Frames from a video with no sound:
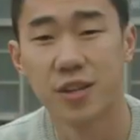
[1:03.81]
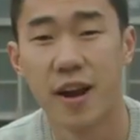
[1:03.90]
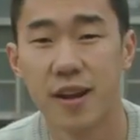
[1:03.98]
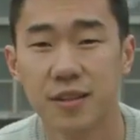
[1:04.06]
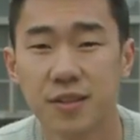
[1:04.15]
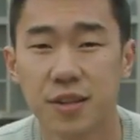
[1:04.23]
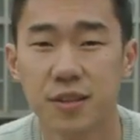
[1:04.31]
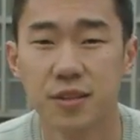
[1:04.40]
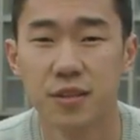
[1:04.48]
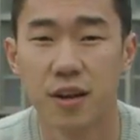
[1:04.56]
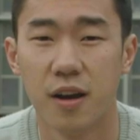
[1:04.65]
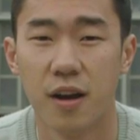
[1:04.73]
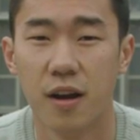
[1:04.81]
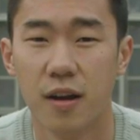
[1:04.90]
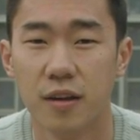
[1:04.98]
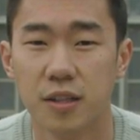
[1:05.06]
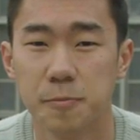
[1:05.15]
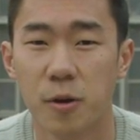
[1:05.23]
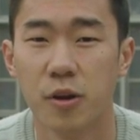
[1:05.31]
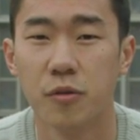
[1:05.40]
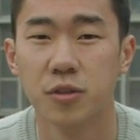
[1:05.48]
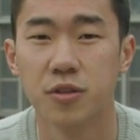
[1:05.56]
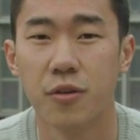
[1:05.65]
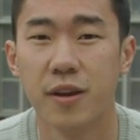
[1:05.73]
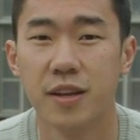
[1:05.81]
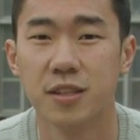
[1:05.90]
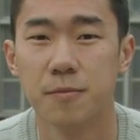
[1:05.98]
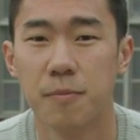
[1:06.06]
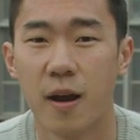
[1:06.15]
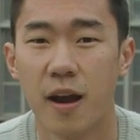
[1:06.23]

Sciences. Uh, this building was donated